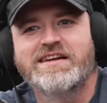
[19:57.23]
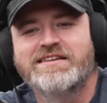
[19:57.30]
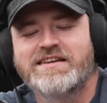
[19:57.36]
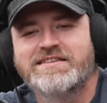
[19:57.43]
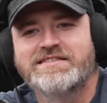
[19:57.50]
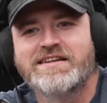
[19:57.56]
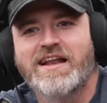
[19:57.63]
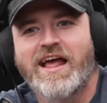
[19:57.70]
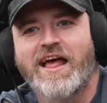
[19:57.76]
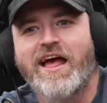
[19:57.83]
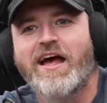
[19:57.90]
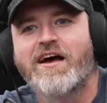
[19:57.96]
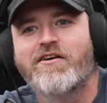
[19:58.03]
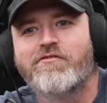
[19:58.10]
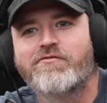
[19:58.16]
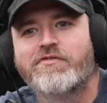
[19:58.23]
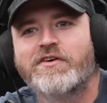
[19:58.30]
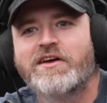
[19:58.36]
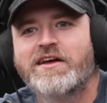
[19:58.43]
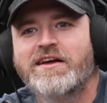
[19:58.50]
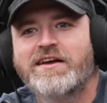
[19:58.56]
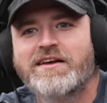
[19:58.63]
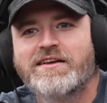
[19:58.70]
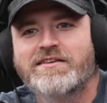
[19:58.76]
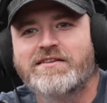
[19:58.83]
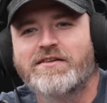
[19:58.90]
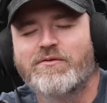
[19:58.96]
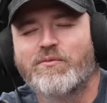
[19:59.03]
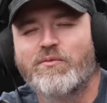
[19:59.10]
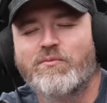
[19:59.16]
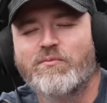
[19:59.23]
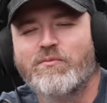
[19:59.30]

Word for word: It doesn't have the